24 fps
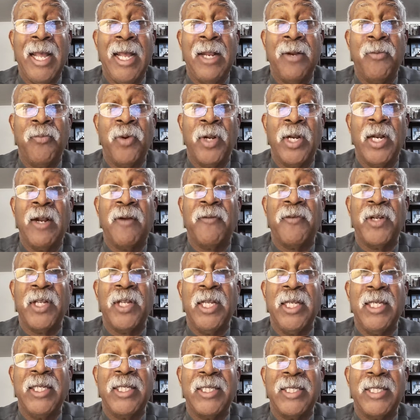and whatever
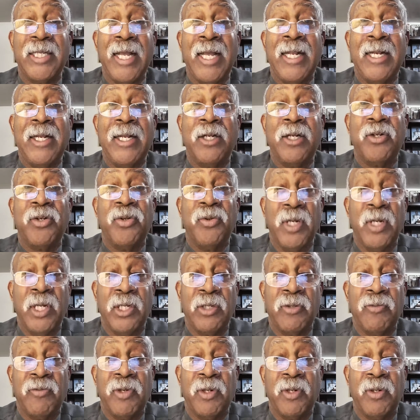he said to
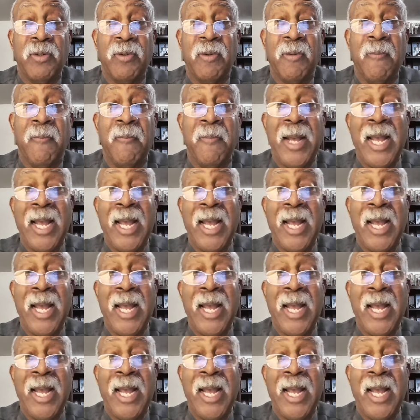Israel